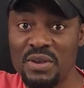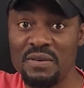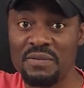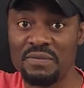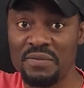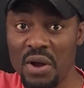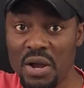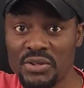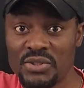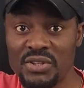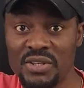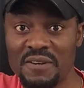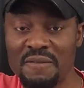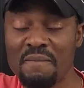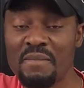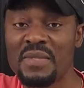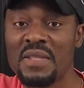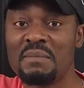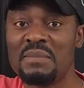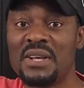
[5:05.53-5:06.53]
W function,
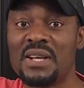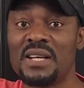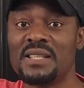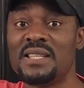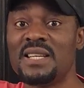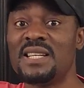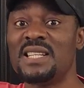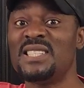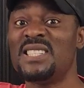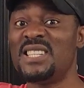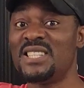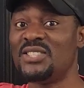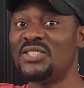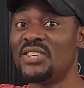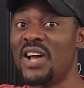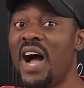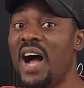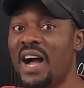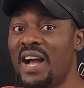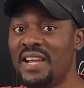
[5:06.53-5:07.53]
because it is
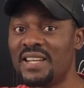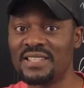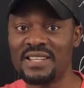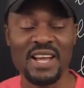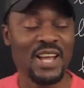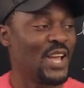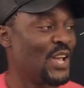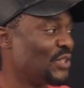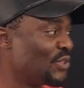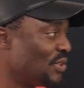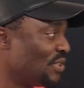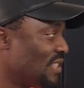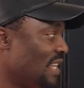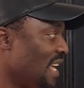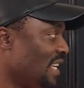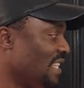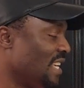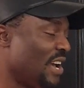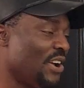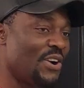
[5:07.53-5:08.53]
designed to
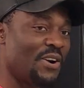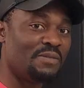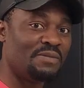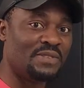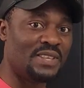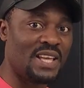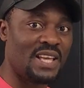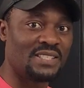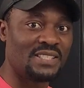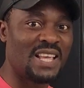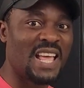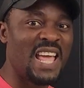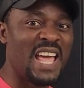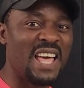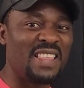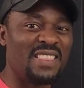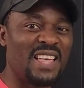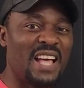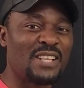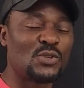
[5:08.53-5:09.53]
take care of this.
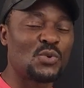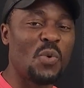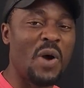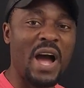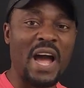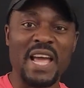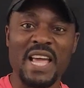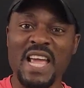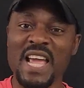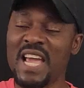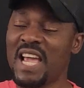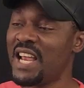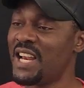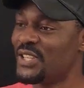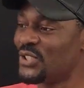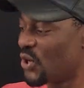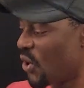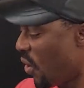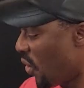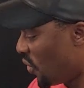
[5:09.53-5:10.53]
And that's why it
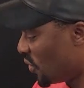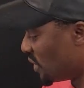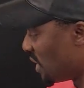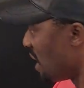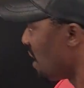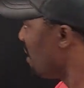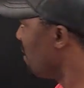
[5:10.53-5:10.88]
is called